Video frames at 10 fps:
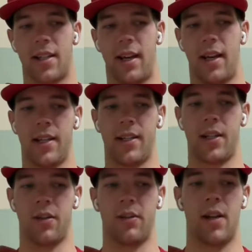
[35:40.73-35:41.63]
And
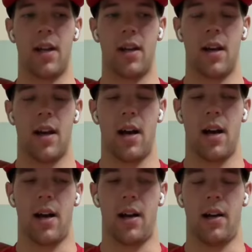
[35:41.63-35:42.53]
so
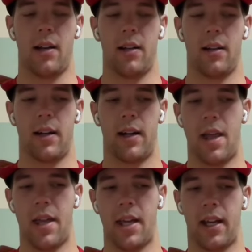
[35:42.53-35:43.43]
uh, I